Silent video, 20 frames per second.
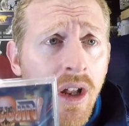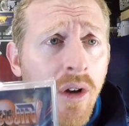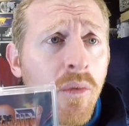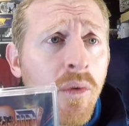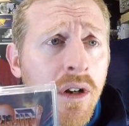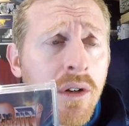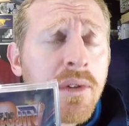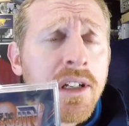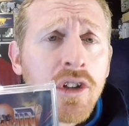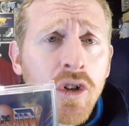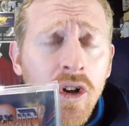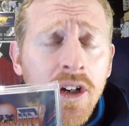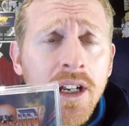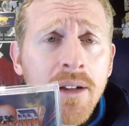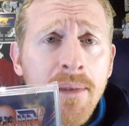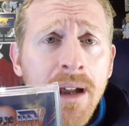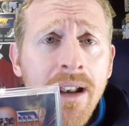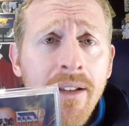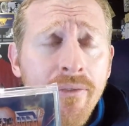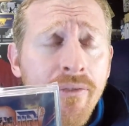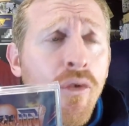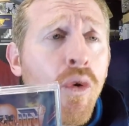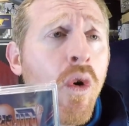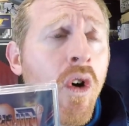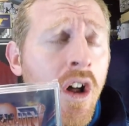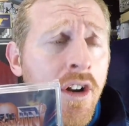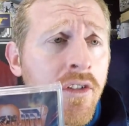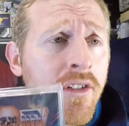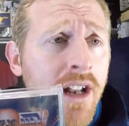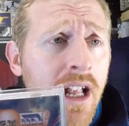What are we talking about? A
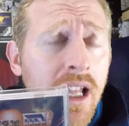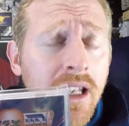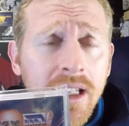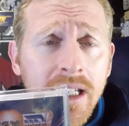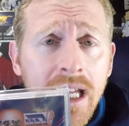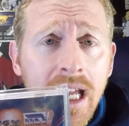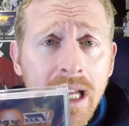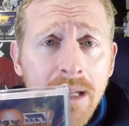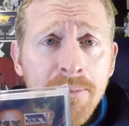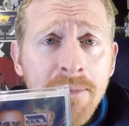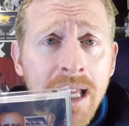$400 game